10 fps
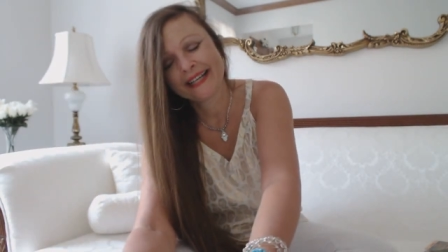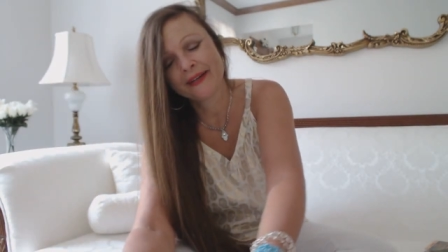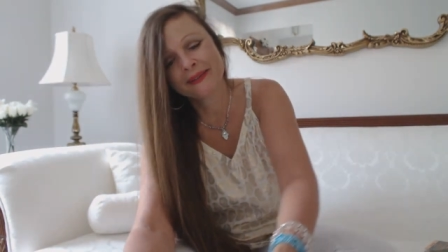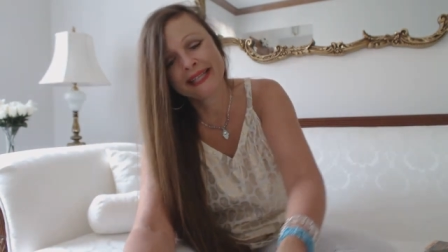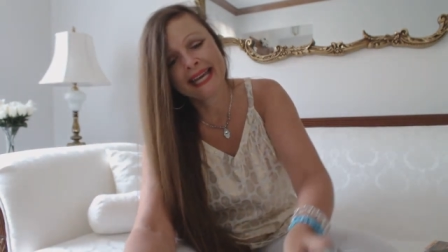
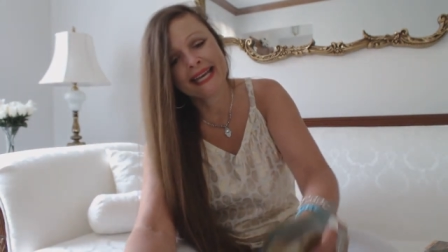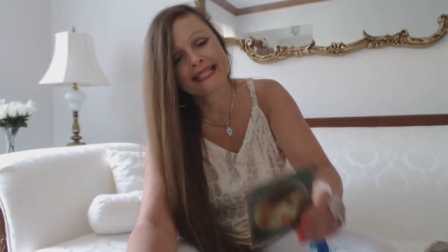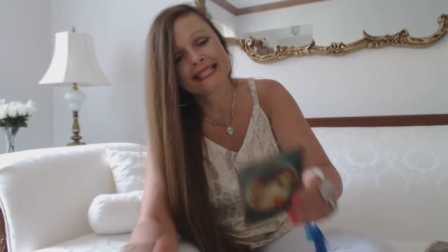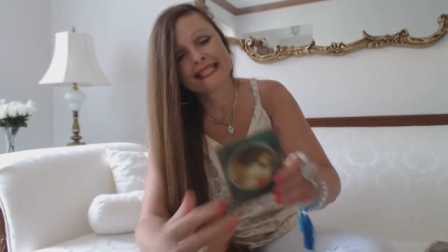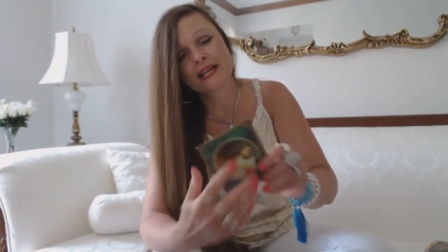
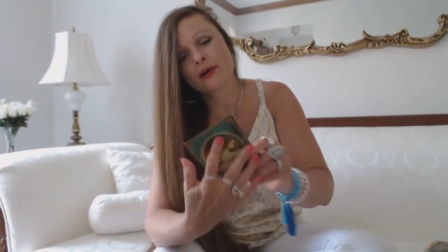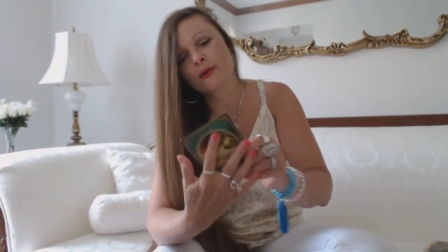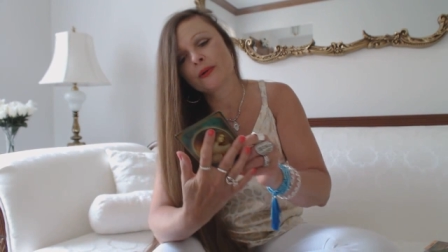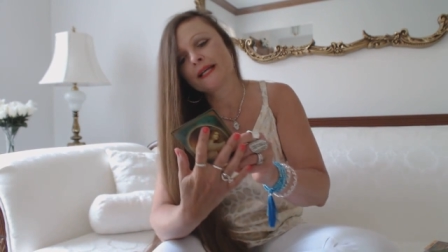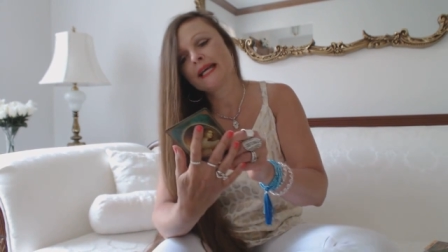Okay,
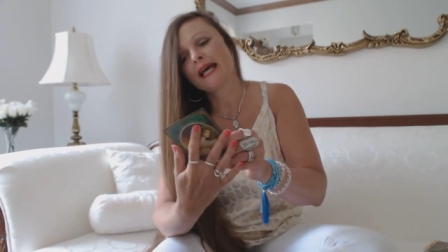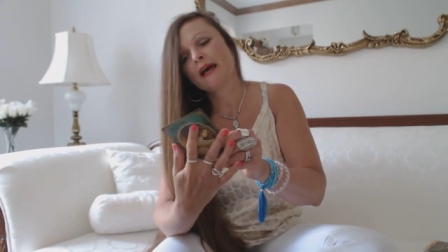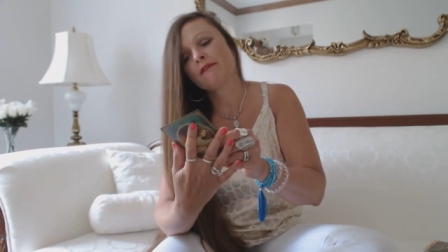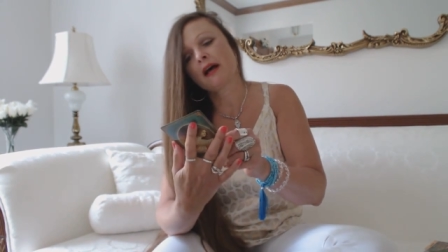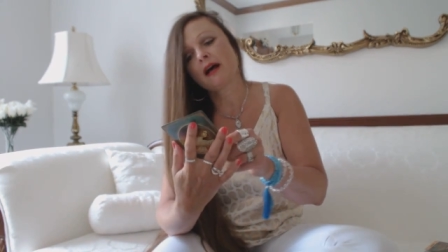so
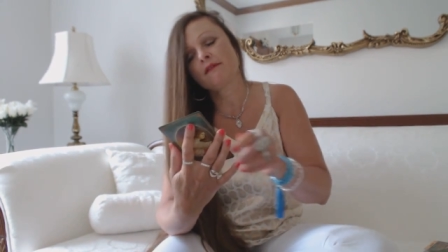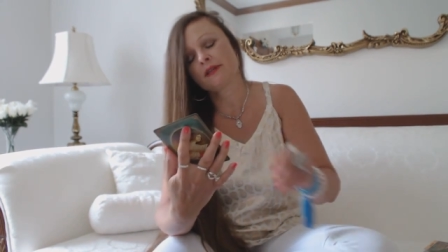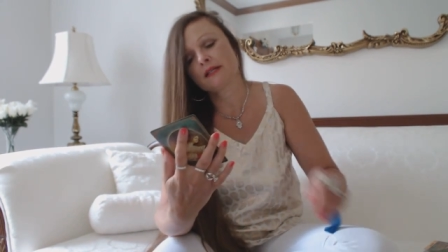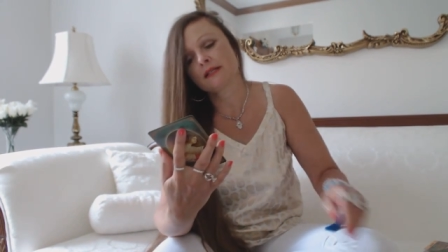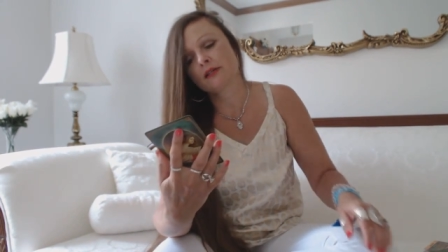have
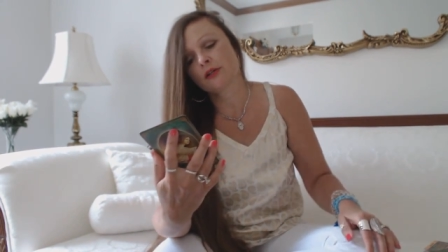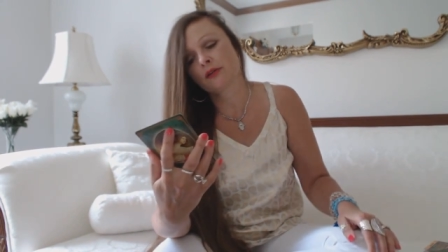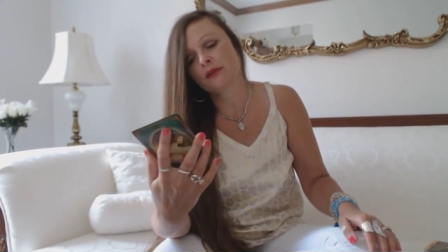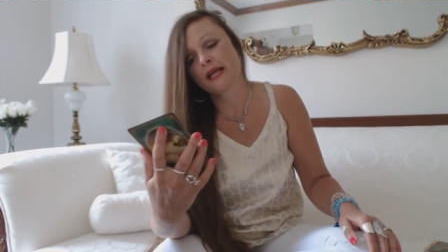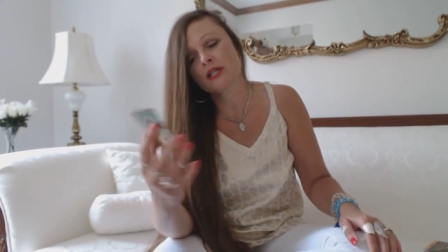confidence in your
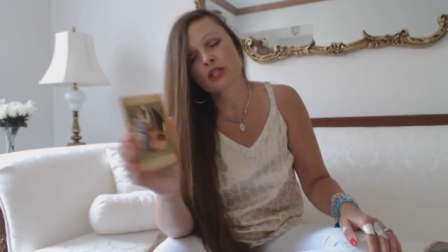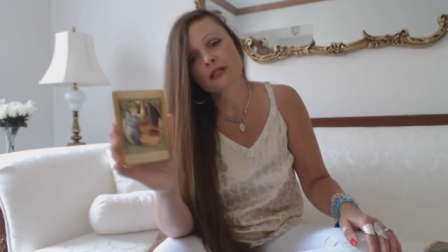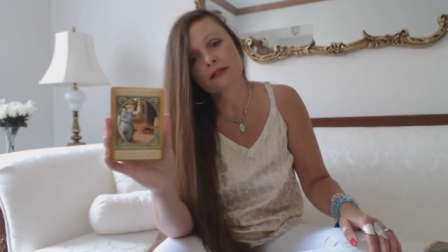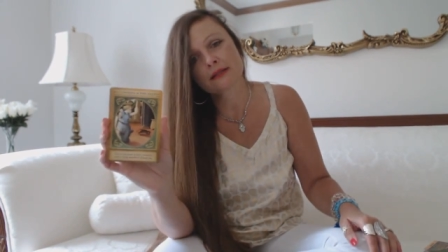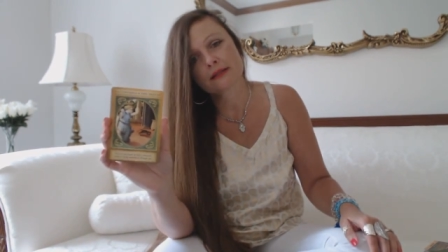
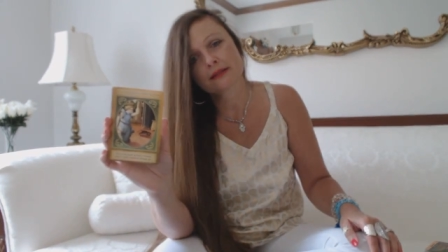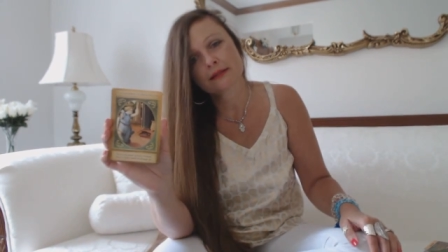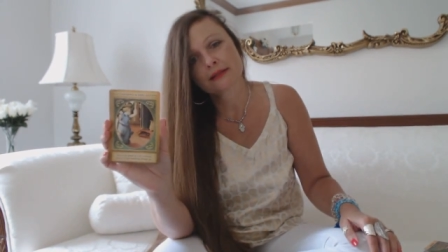creations.